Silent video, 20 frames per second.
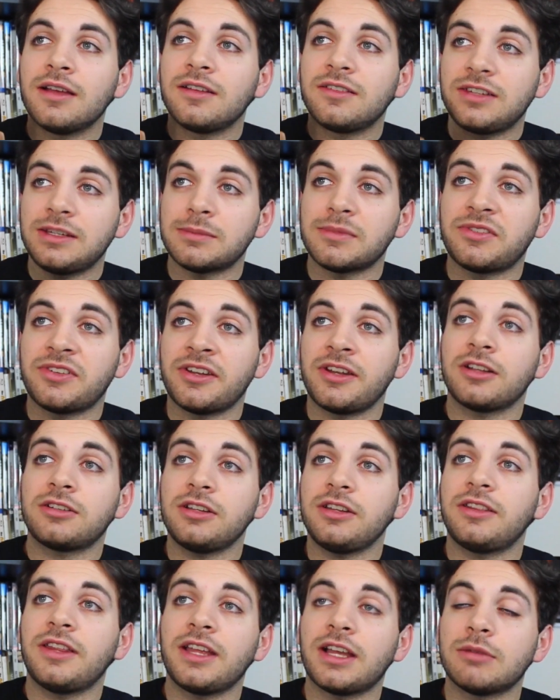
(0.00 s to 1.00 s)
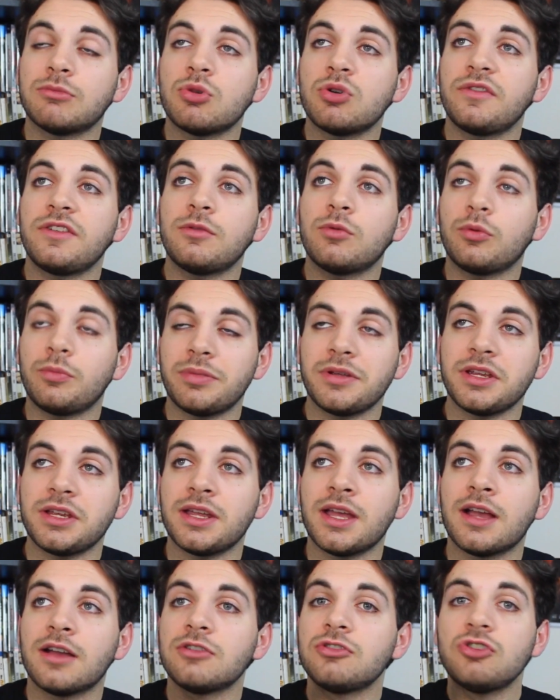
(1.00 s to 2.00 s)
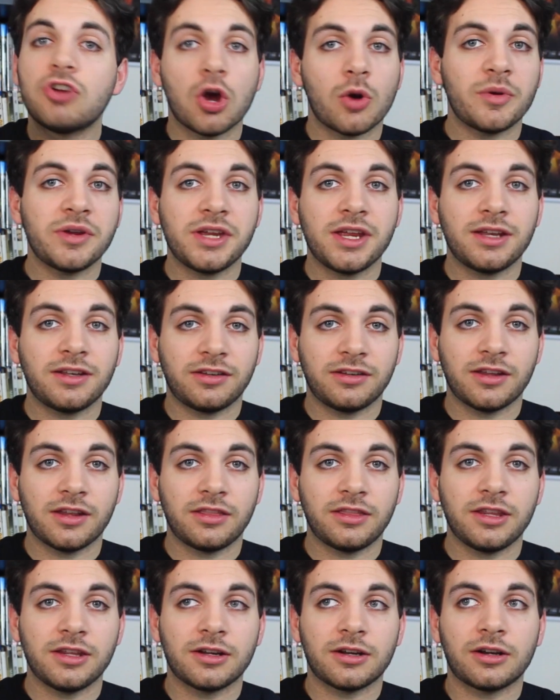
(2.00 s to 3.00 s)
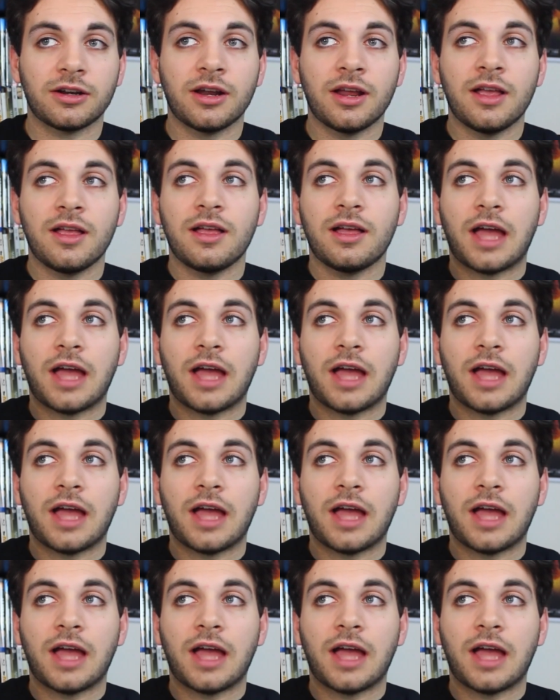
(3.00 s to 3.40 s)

seem to cynically think a movie will be going into the theater.